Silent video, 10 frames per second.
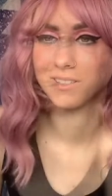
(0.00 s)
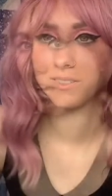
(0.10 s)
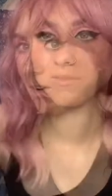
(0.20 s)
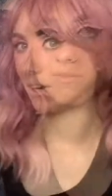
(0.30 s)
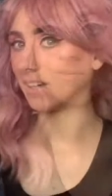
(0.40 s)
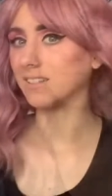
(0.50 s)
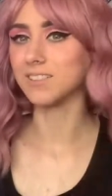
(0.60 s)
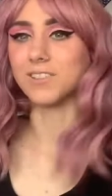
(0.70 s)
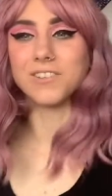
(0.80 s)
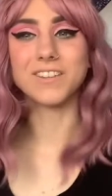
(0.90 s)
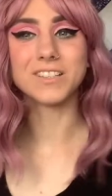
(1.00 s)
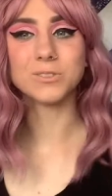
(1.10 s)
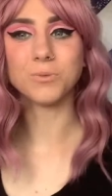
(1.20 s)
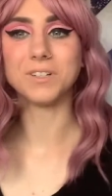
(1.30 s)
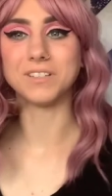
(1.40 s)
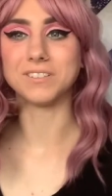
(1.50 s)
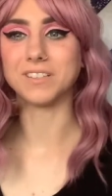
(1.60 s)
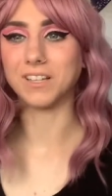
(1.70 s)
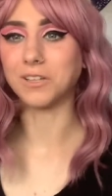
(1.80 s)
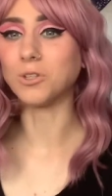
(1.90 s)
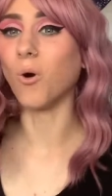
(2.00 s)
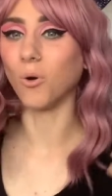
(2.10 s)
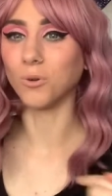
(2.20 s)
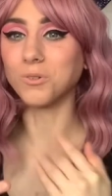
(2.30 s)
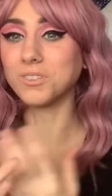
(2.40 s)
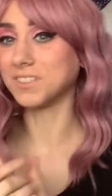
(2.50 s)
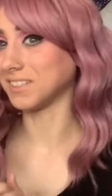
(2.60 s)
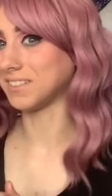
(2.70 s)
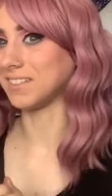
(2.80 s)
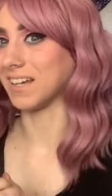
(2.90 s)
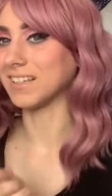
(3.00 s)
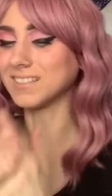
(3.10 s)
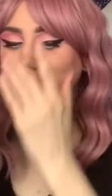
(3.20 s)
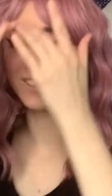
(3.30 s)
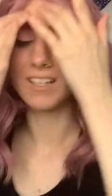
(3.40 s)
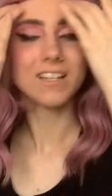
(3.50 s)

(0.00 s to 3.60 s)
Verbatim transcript: Okay, so this one is a total success.